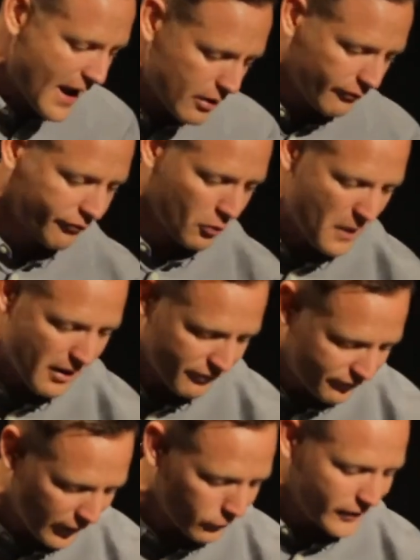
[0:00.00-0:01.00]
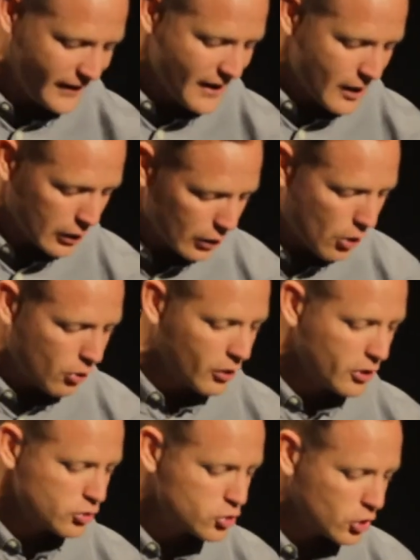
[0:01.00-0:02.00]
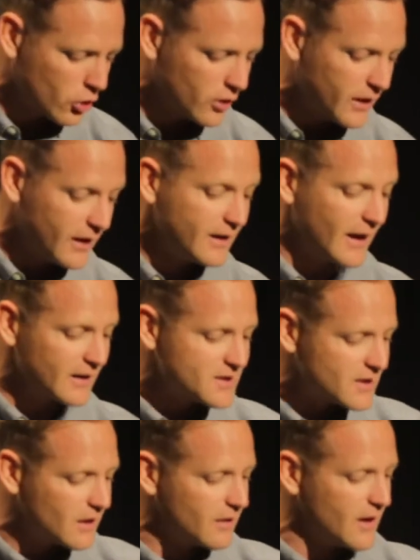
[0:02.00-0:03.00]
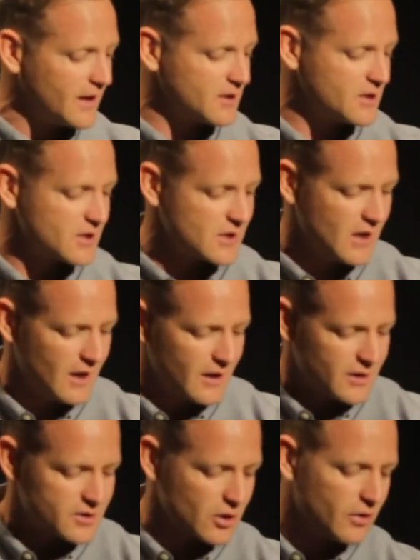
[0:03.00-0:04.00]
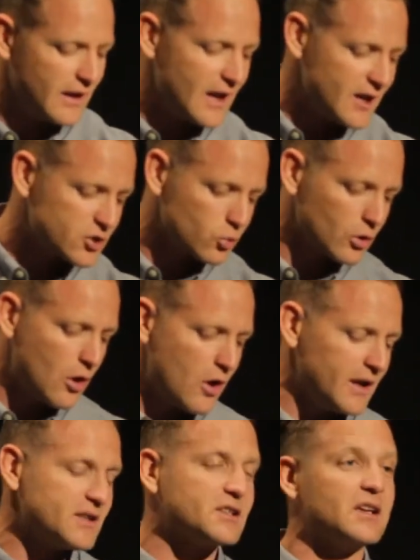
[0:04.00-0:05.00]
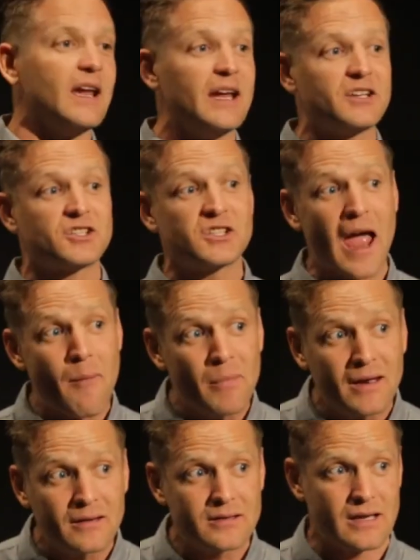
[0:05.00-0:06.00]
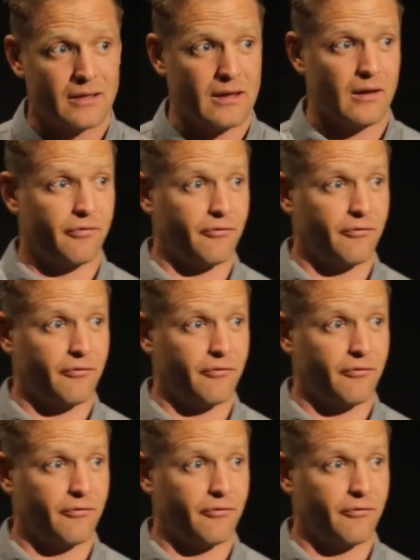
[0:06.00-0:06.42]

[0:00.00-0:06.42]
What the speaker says: out from our very long journey. Now listen to this. So the Israelites examined their